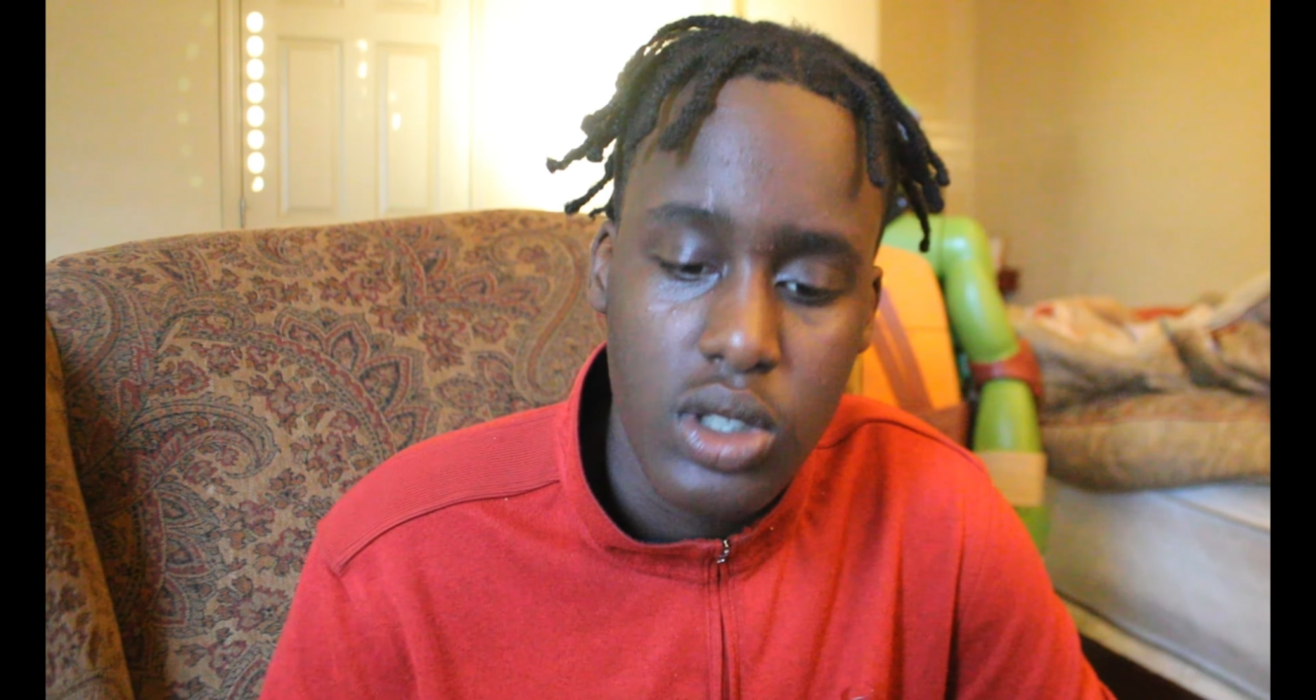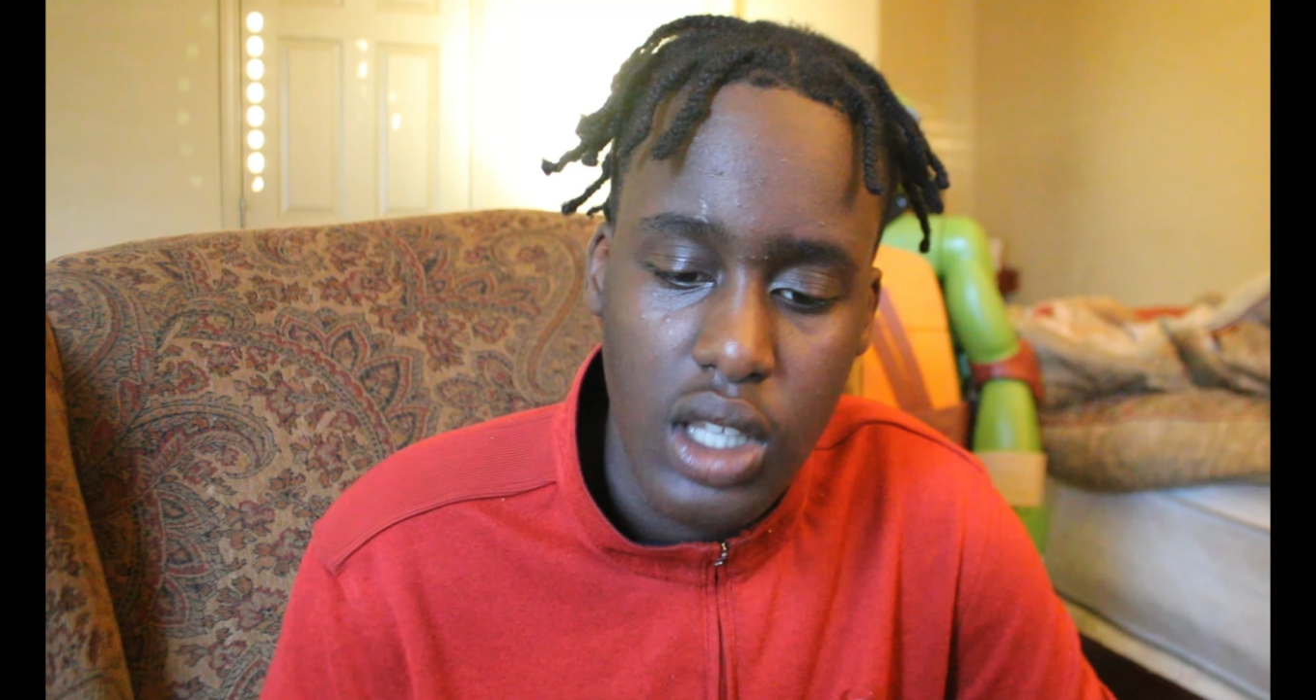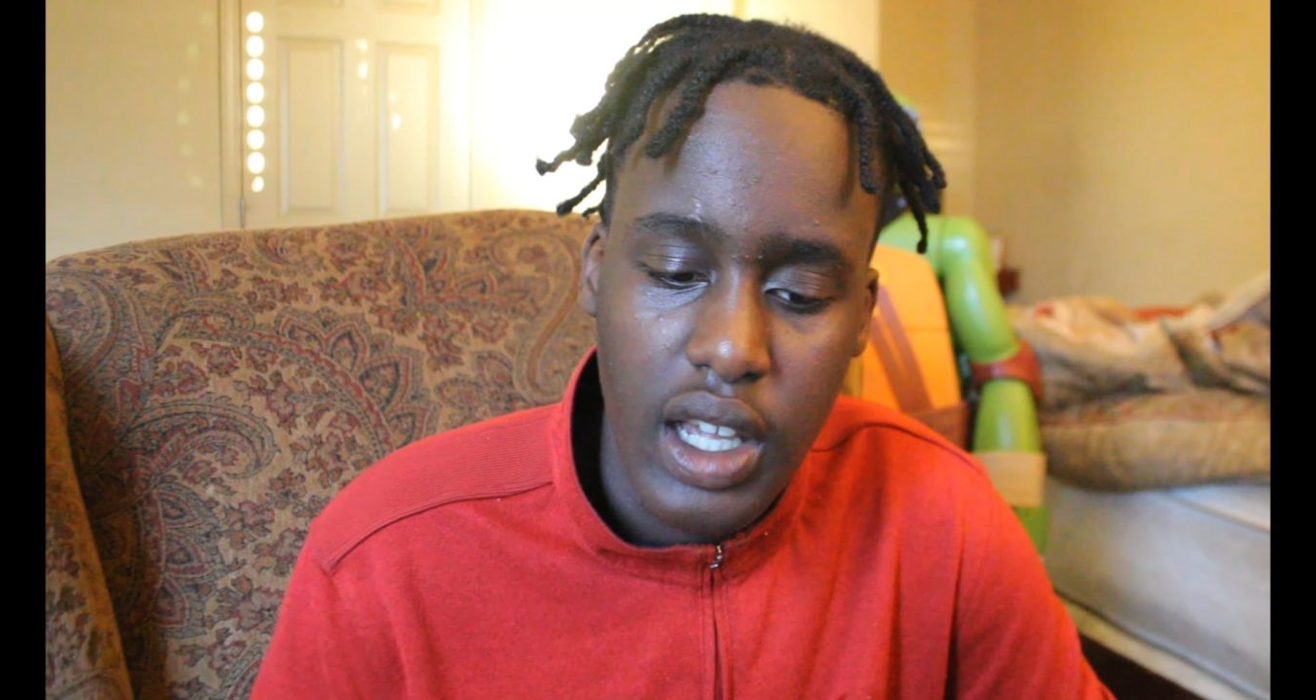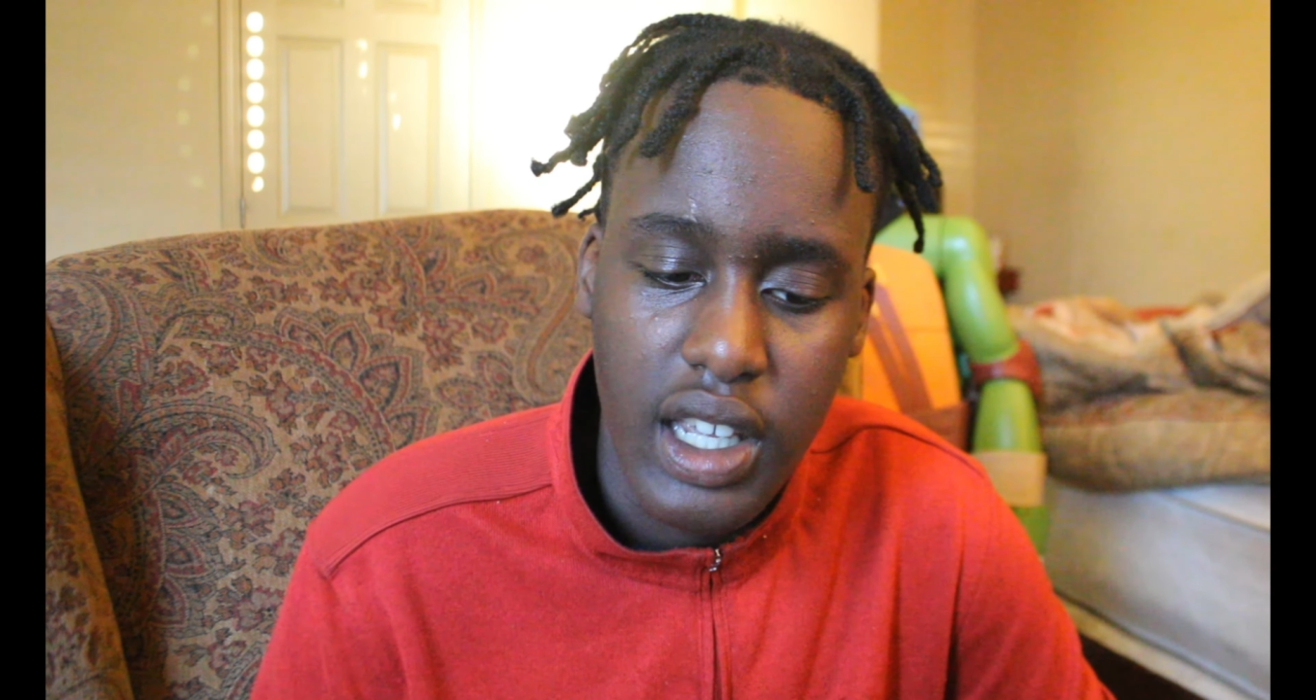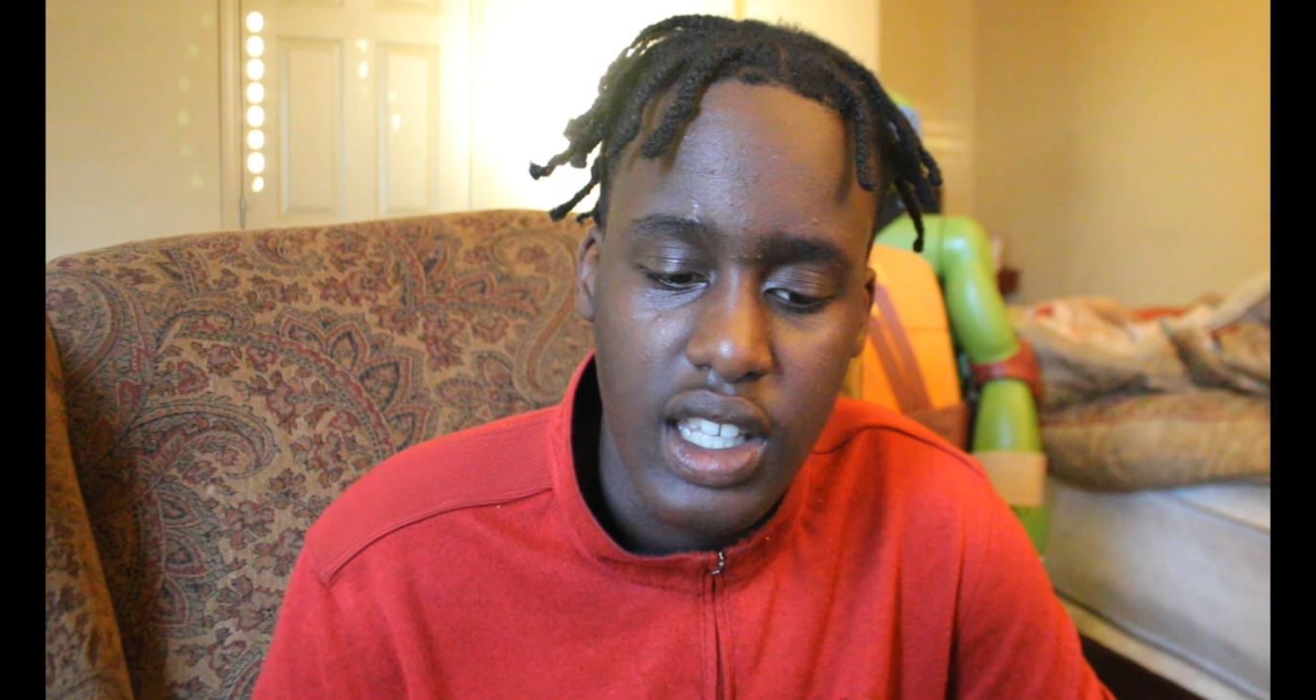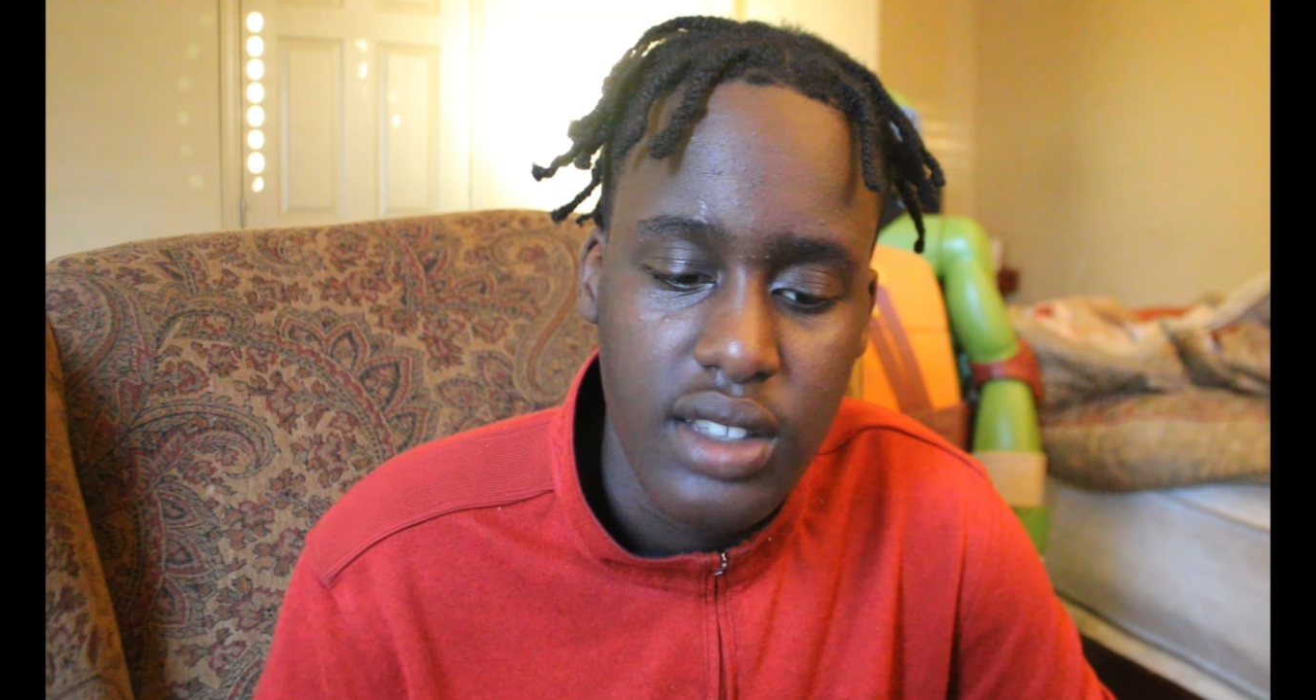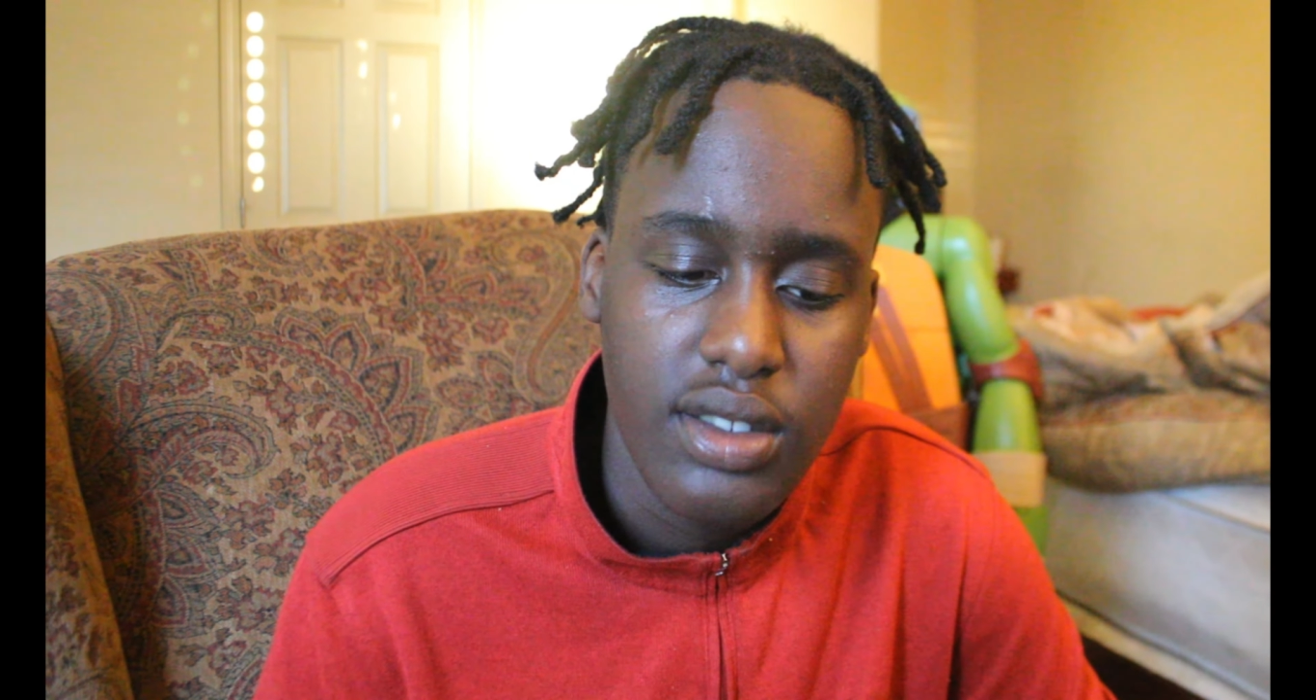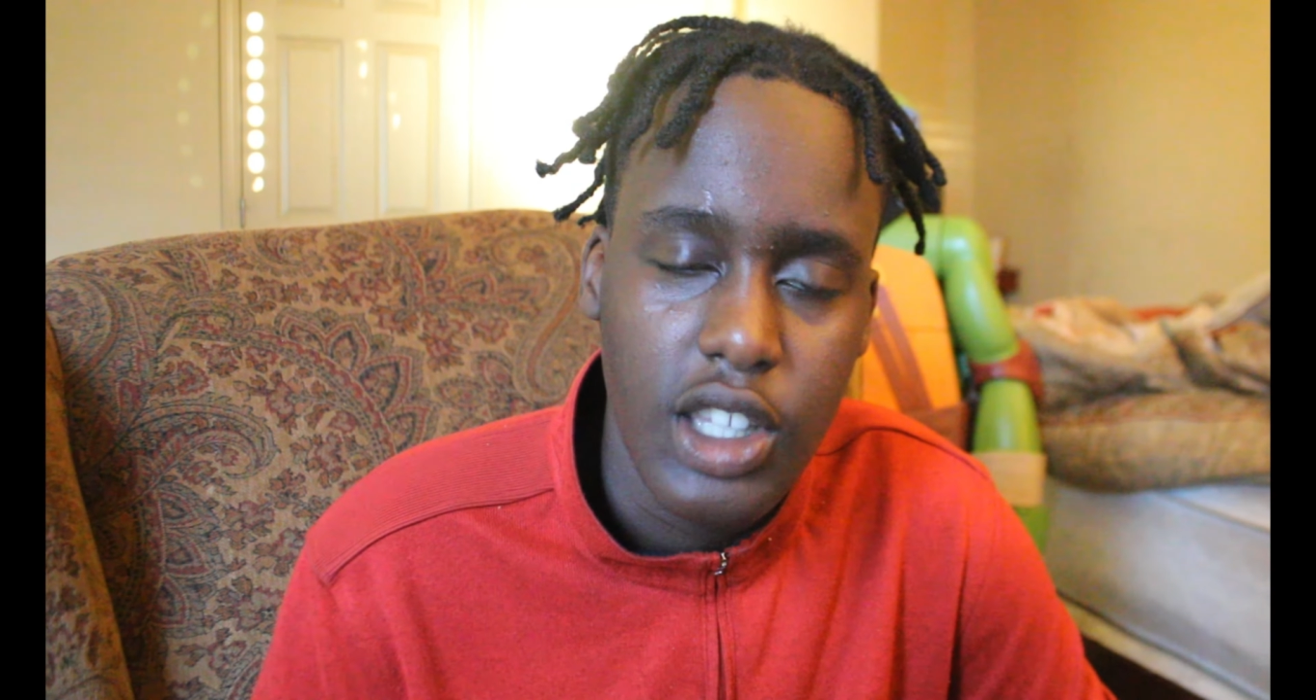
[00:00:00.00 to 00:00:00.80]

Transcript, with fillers: was like,